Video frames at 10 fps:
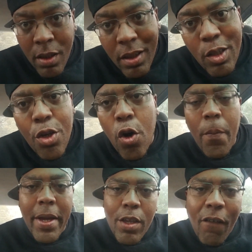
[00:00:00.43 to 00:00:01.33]
Yo, yo,
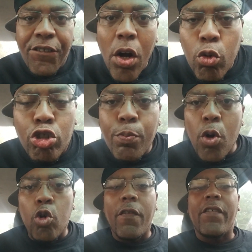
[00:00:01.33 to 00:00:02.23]
man, yo, fuck with your boy
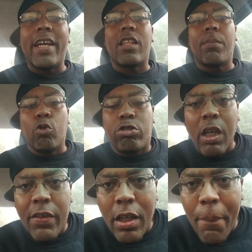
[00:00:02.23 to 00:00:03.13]
Angry Fan
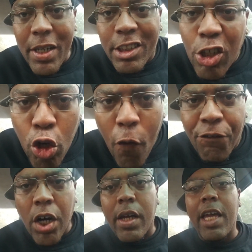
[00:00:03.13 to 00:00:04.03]
007, nigga, man. Shout out to the whole
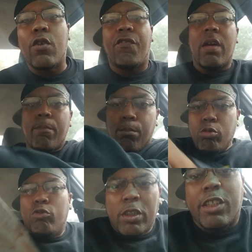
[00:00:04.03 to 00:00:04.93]
fucking Angry Fan
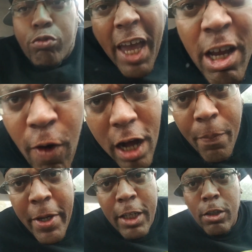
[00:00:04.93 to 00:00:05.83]
movement. Yo, Tay-Roc,
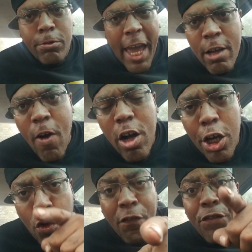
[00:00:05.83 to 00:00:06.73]
man. Tay-Roc, are
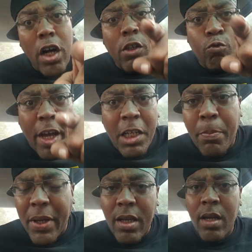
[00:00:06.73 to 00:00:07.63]
you fucking ready,
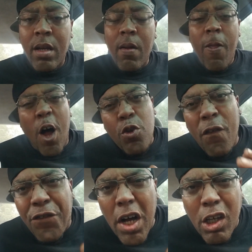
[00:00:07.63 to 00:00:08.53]
B? Are you
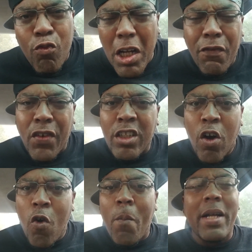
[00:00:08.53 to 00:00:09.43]
fucking ready for no,
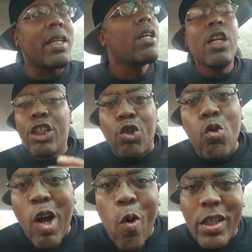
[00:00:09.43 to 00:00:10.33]
my nigga? You
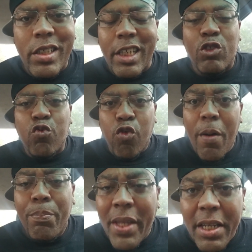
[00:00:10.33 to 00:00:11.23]
going against
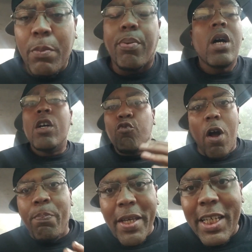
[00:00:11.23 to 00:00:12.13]
Rum Nitty, bro.
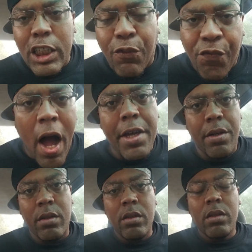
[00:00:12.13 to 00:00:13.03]
Rum Nitty is
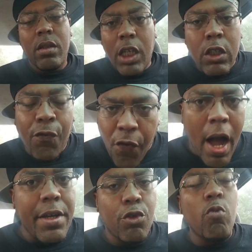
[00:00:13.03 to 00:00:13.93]
fire. He's
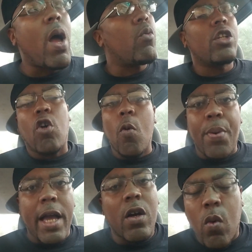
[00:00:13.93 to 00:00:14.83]
fire. You might want to go
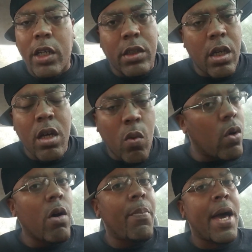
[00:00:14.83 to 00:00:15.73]
back and watch the Ill
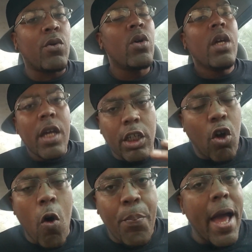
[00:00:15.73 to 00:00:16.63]
Will battle and
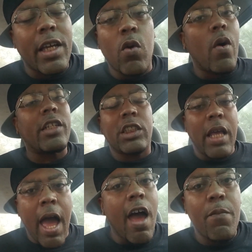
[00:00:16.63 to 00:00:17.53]
go back and watch his
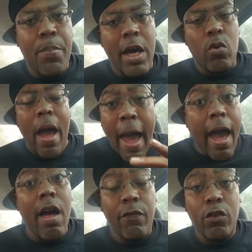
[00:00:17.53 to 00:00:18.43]
Av battle.
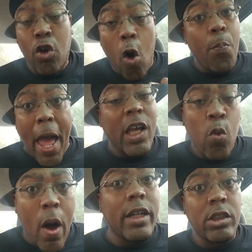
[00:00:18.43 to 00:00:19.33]
Av, go back and
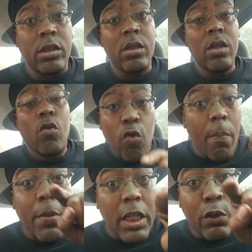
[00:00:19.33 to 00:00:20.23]
watch it. Rum
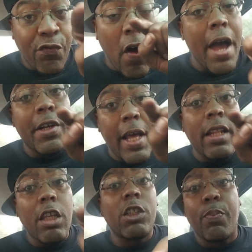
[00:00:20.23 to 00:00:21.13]
Nitty's fire. That
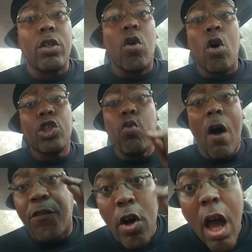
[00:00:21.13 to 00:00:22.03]
nigga's been calling you out
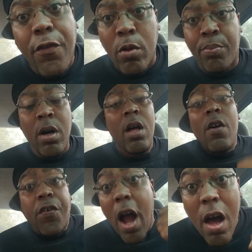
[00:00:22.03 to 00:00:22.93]
forever, bro.
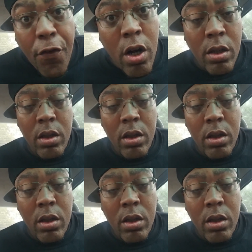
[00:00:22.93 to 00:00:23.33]
Forever.